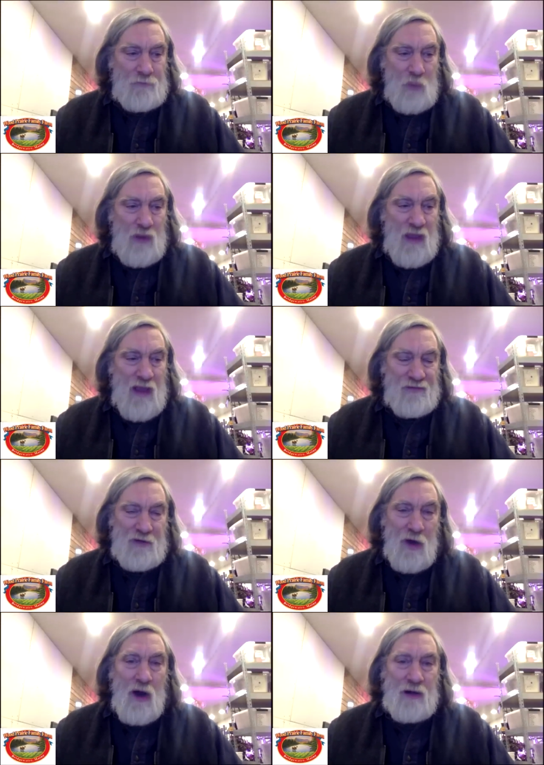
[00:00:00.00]
Uh,
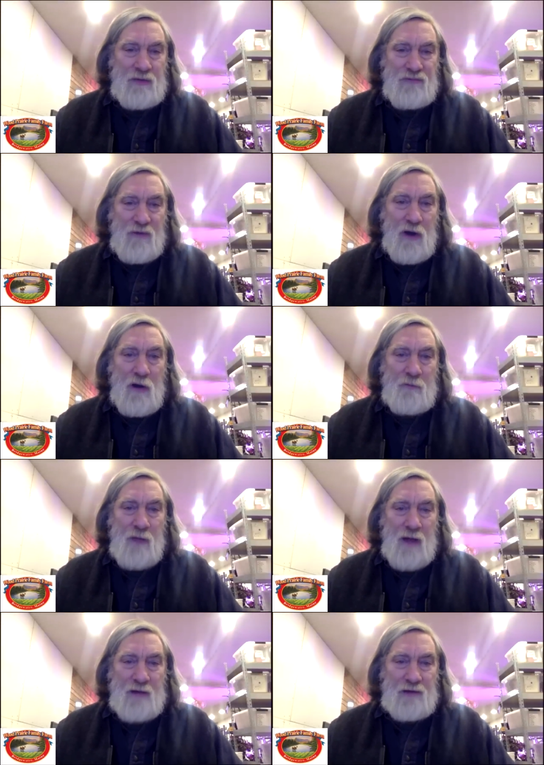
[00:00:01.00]
we have an on
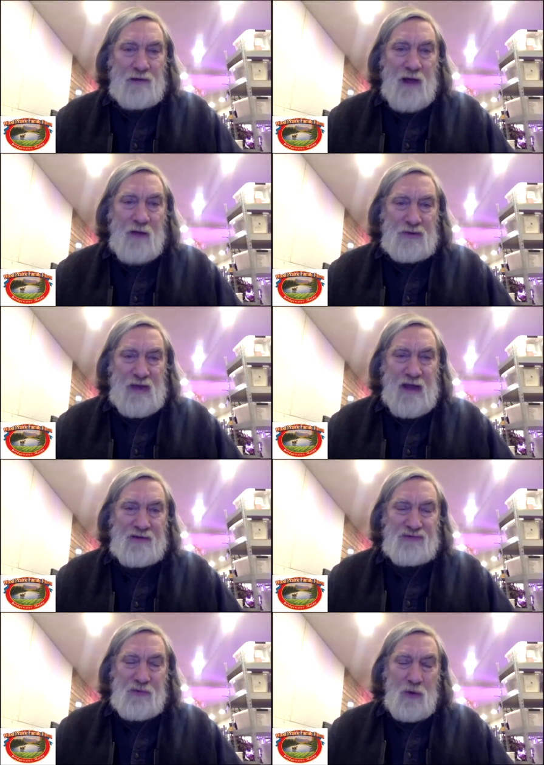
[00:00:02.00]
farm
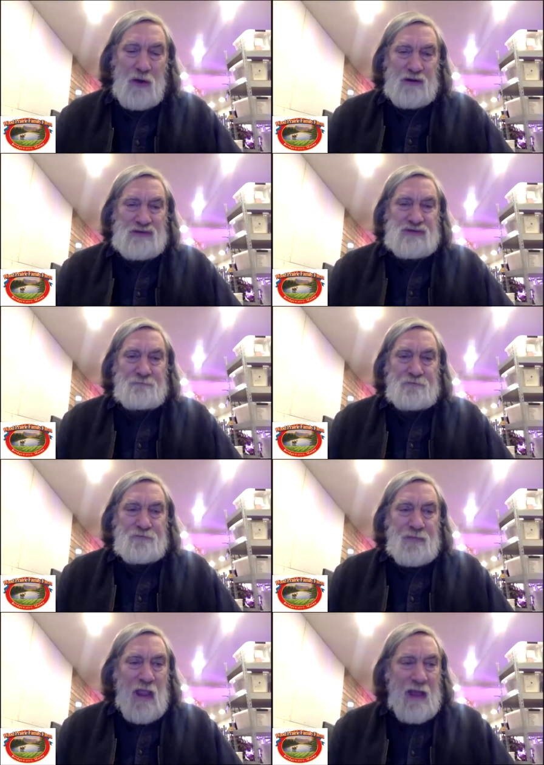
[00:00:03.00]
underground potato
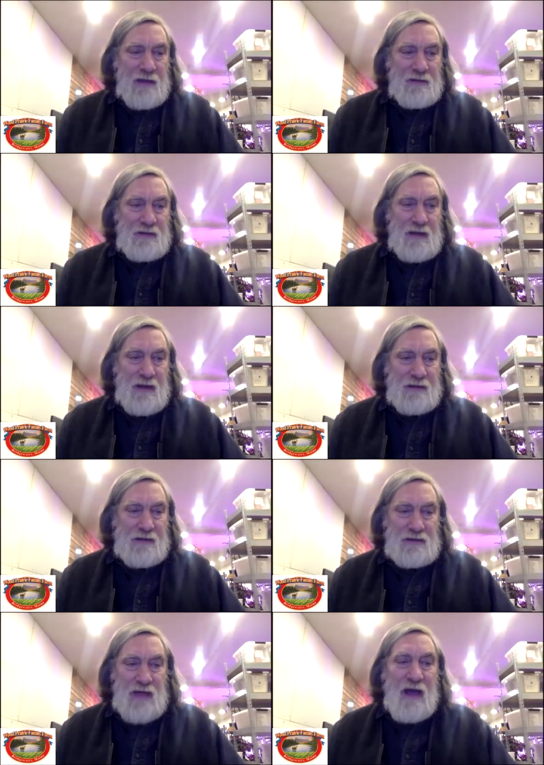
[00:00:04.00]
storage,
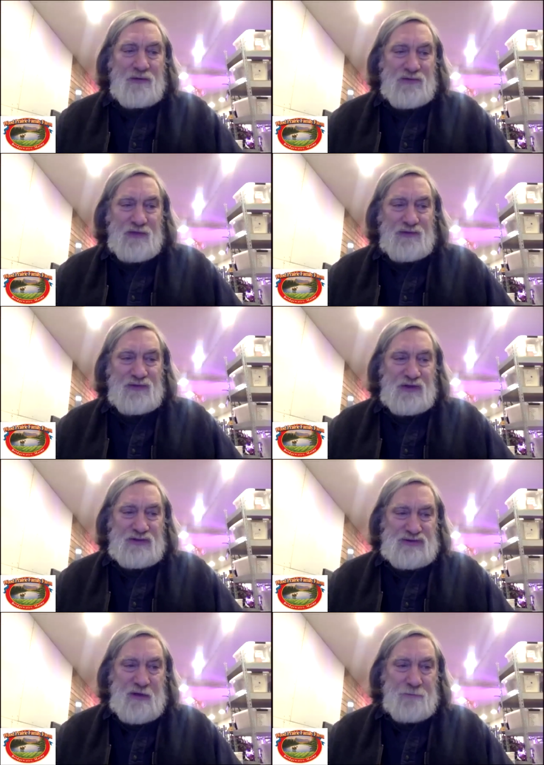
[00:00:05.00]
and it allows
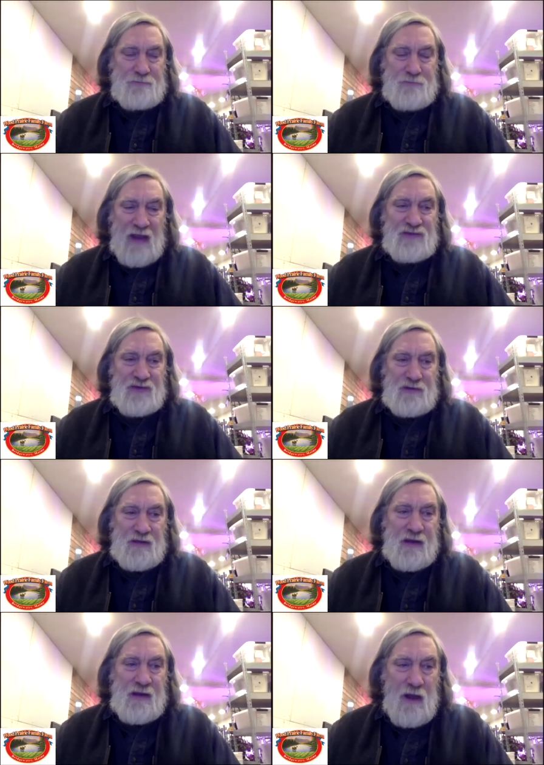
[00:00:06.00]
us to ship
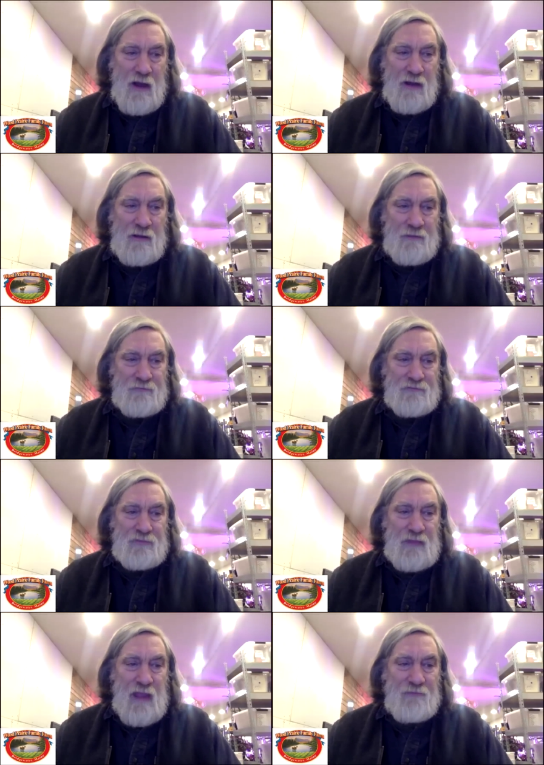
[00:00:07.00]
basically
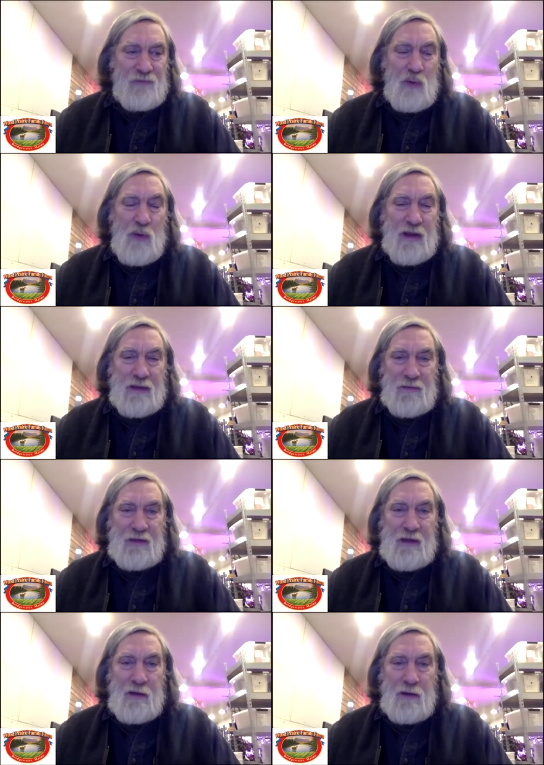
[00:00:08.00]
uh, every
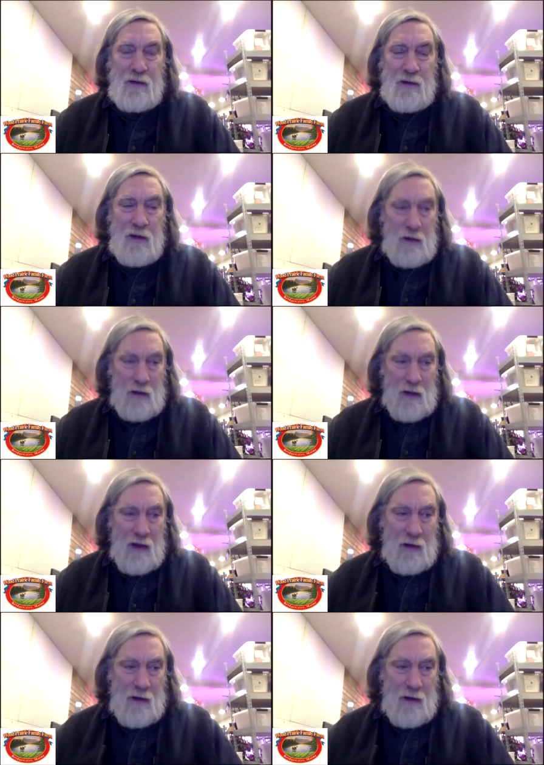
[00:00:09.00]
week of the year.